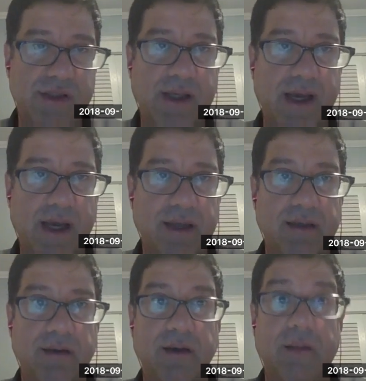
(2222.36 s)
they had,
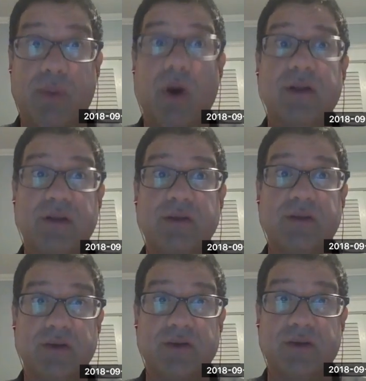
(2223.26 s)
the
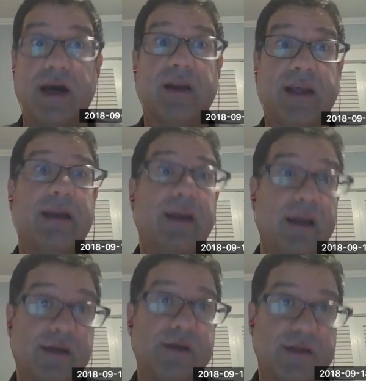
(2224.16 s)
politicians start get
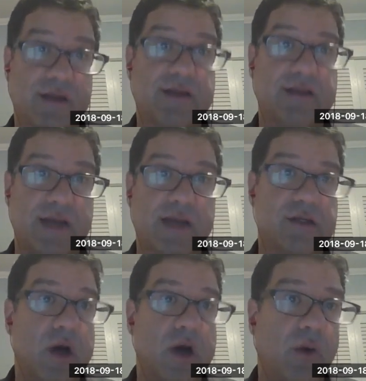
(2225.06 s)
interested. As I said,
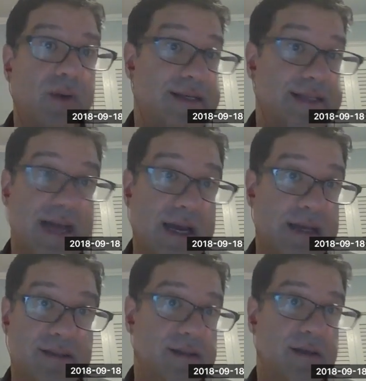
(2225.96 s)
it's not only
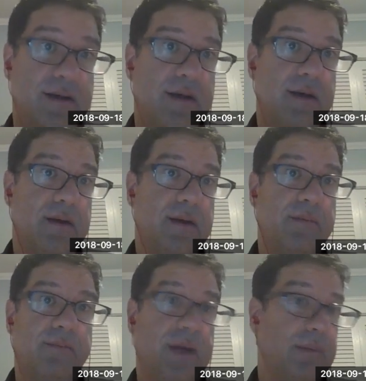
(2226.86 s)
science,
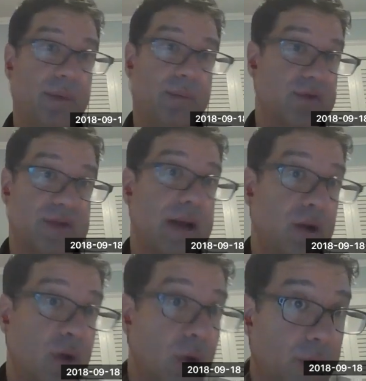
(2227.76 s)
but people start
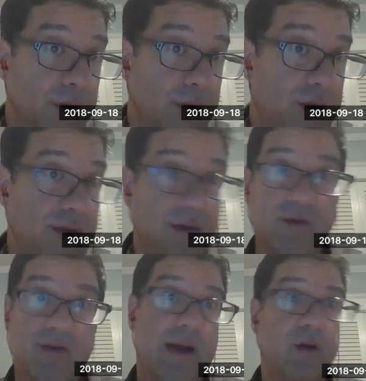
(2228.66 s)
knowing it and
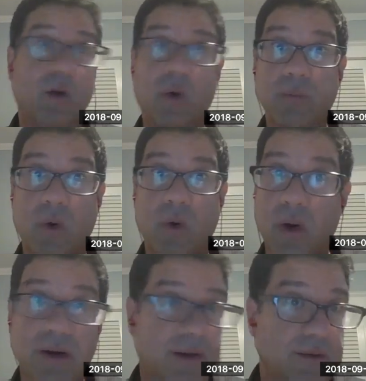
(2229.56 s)
start knowing more,
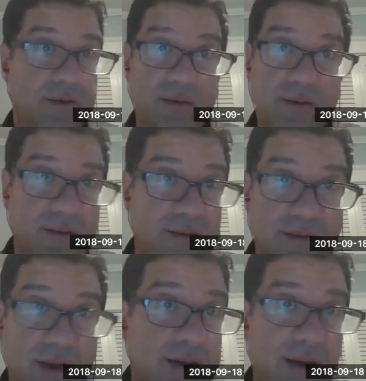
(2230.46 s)
and then
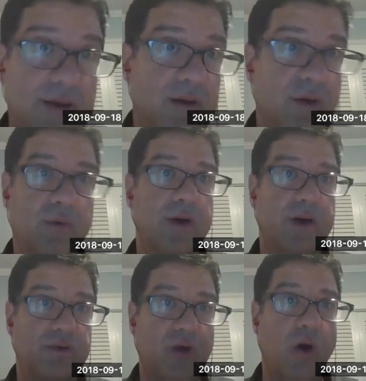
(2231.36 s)
suddenly,
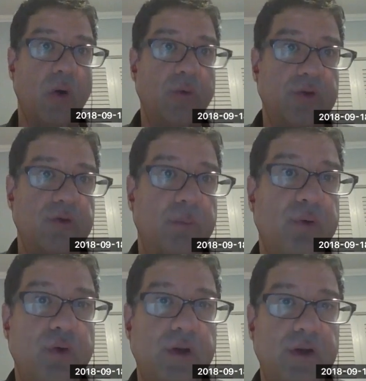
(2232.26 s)
there's all these
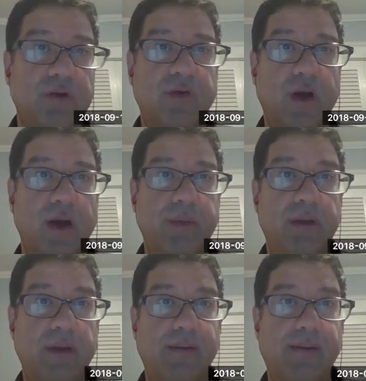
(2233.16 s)
opportunities
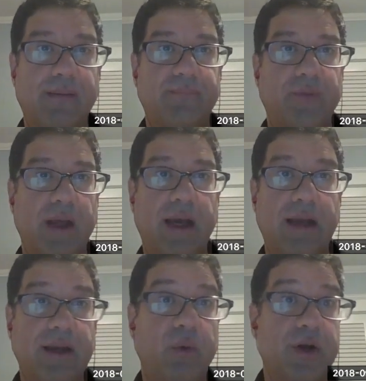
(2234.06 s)
coming,
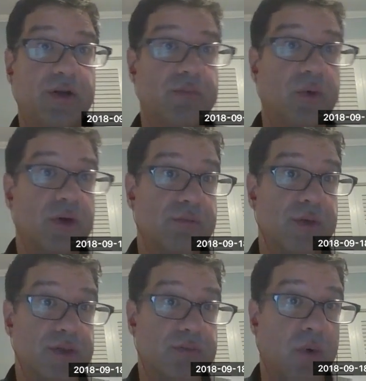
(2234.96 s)
and they were
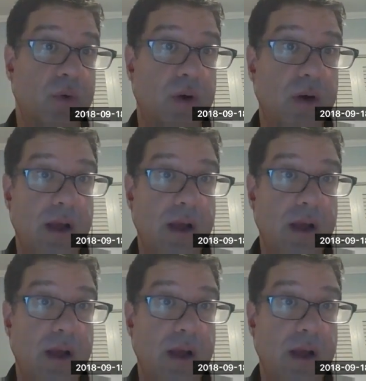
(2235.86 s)
much more